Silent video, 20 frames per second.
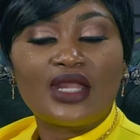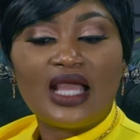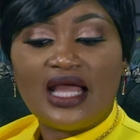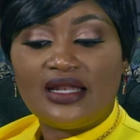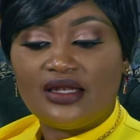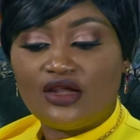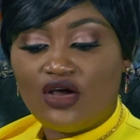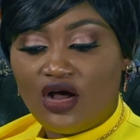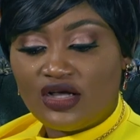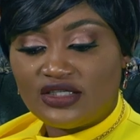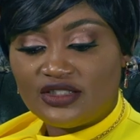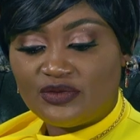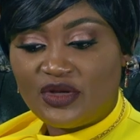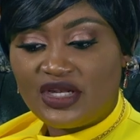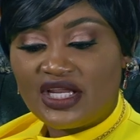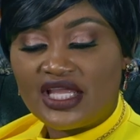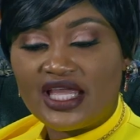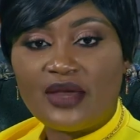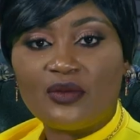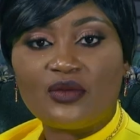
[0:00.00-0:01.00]
And the
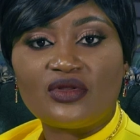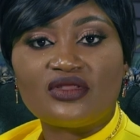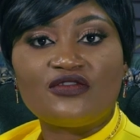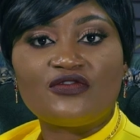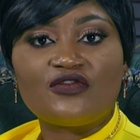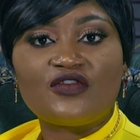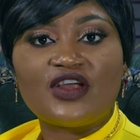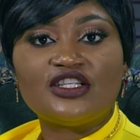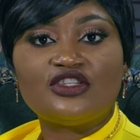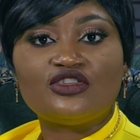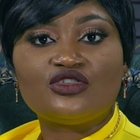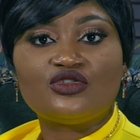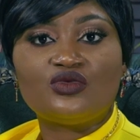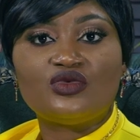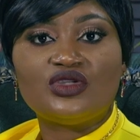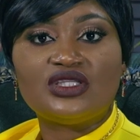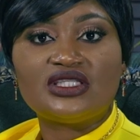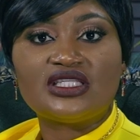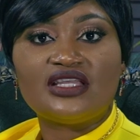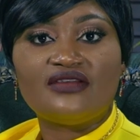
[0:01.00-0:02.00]
husband came with the friends to
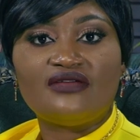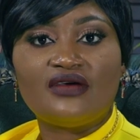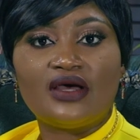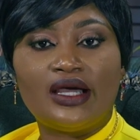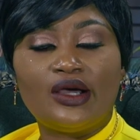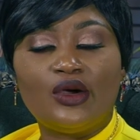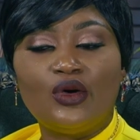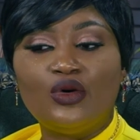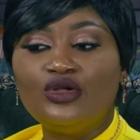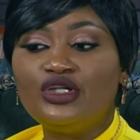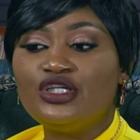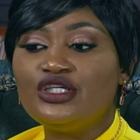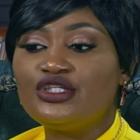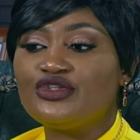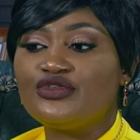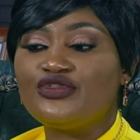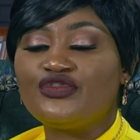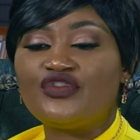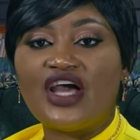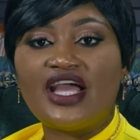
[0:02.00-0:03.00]
receive her, only
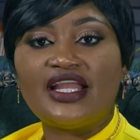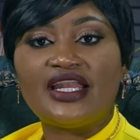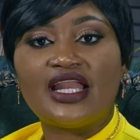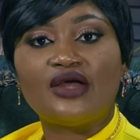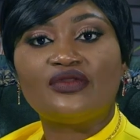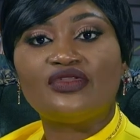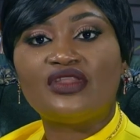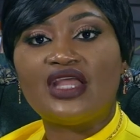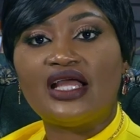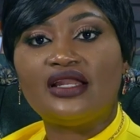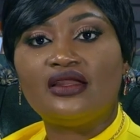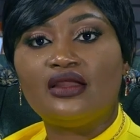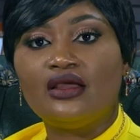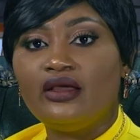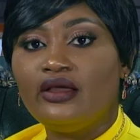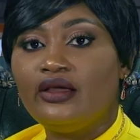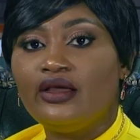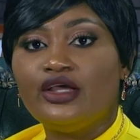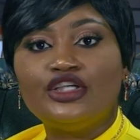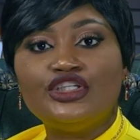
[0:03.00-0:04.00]
to find out that
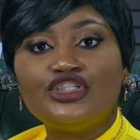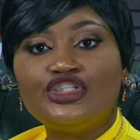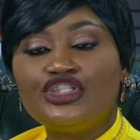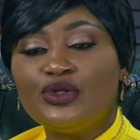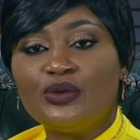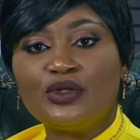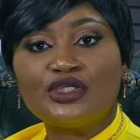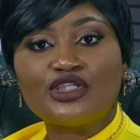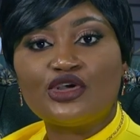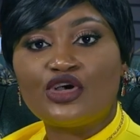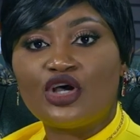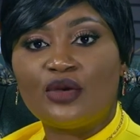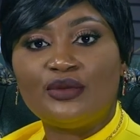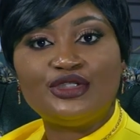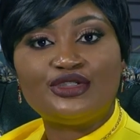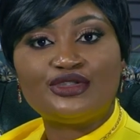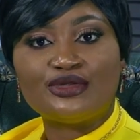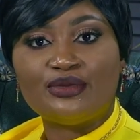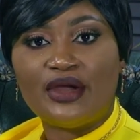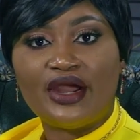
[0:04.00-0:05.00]
she wasn't
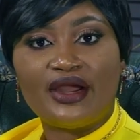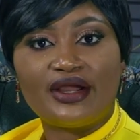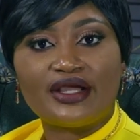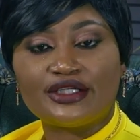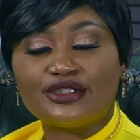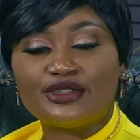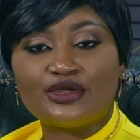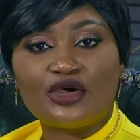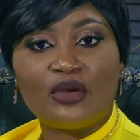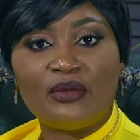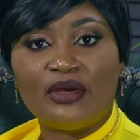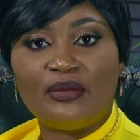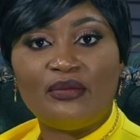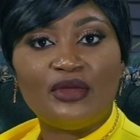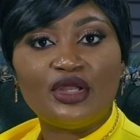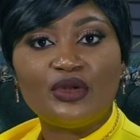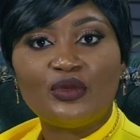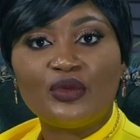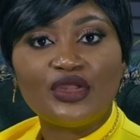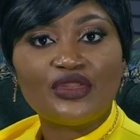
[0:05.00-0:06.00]
coming to America to come and
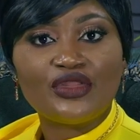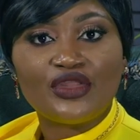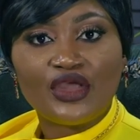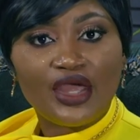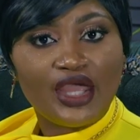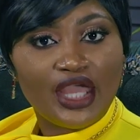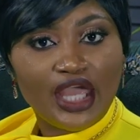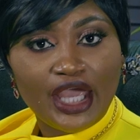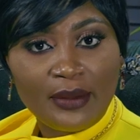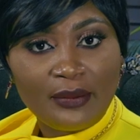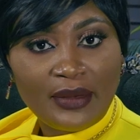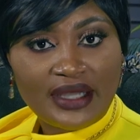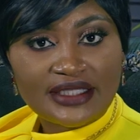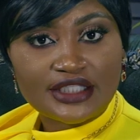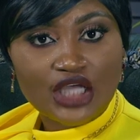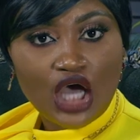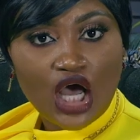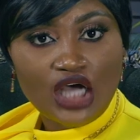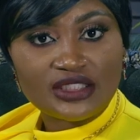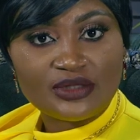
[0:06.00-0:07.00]
meet with him as
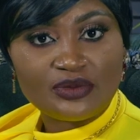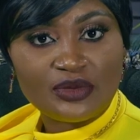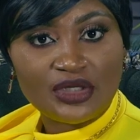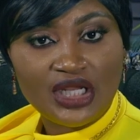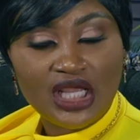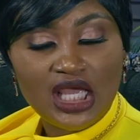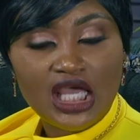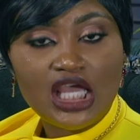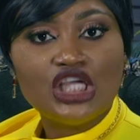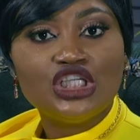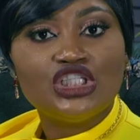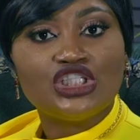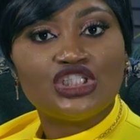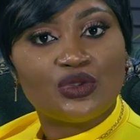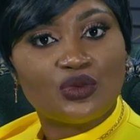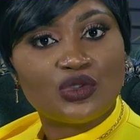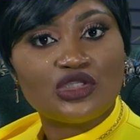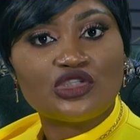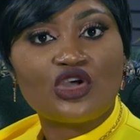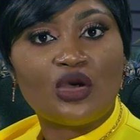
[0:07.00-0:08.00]
the husband. She
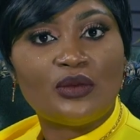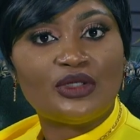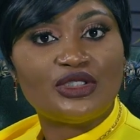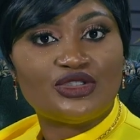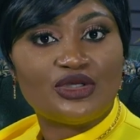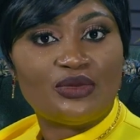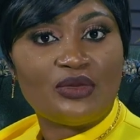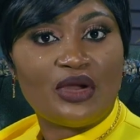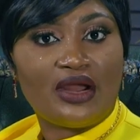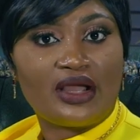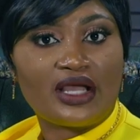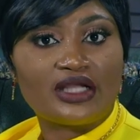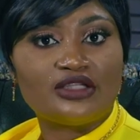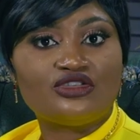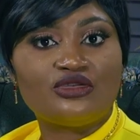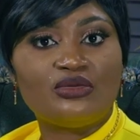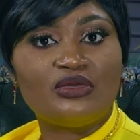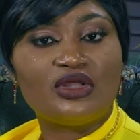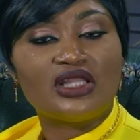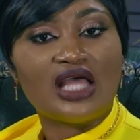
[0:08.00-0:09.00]
was coming to America
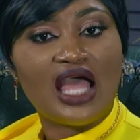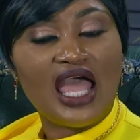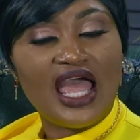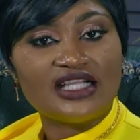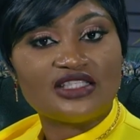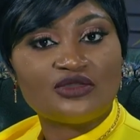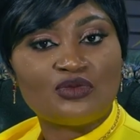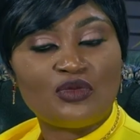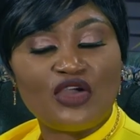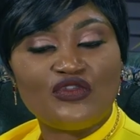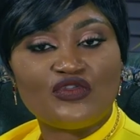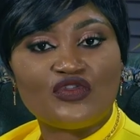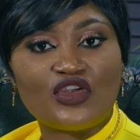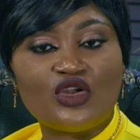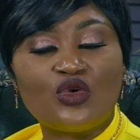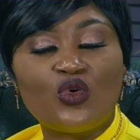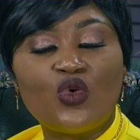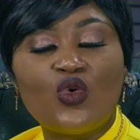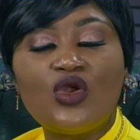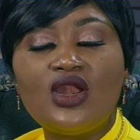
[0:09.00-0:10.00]
to meet the
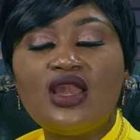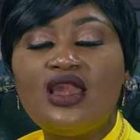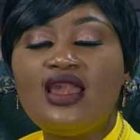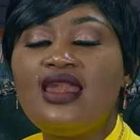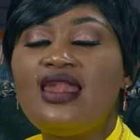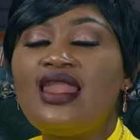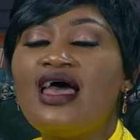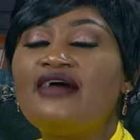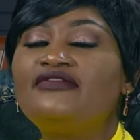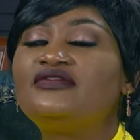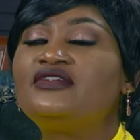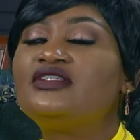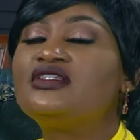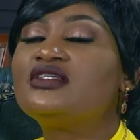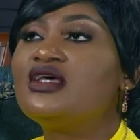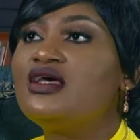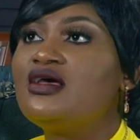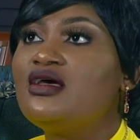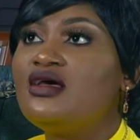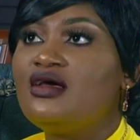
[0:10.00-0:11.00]
ex-boyfriend who left
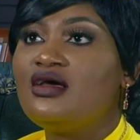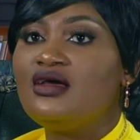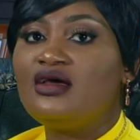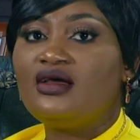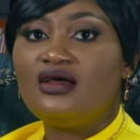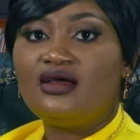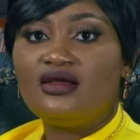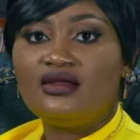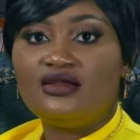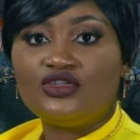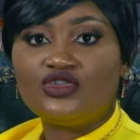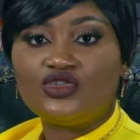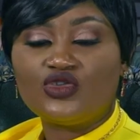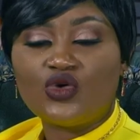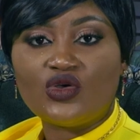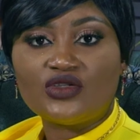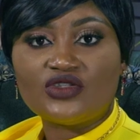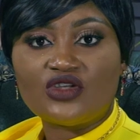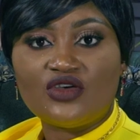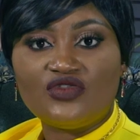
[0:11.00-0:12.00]
the
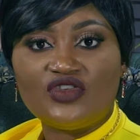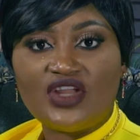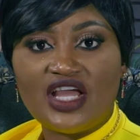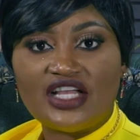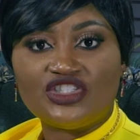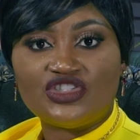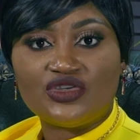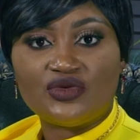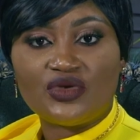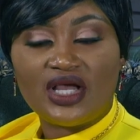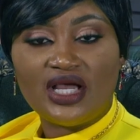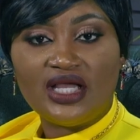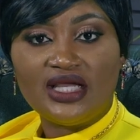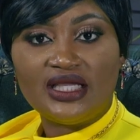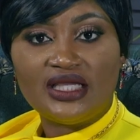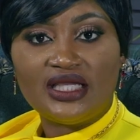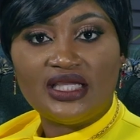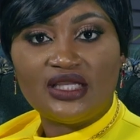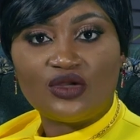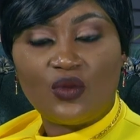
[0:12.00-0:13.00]
shores of Nigeria
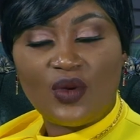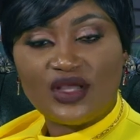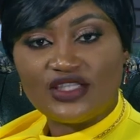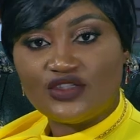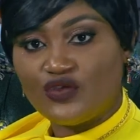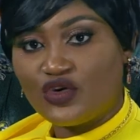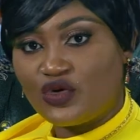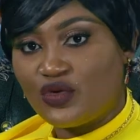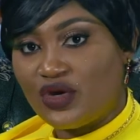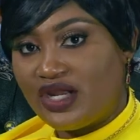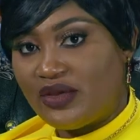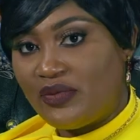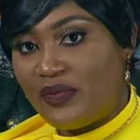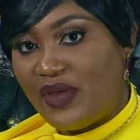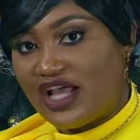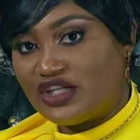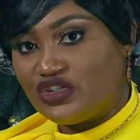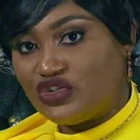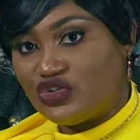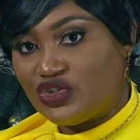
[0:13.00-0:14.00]
in quest for greener
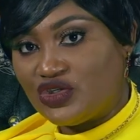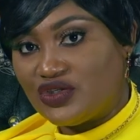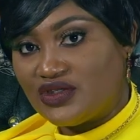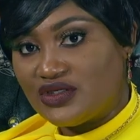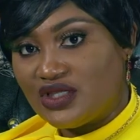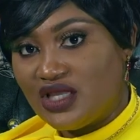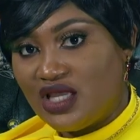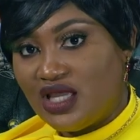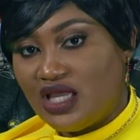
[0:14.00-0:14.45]
pastures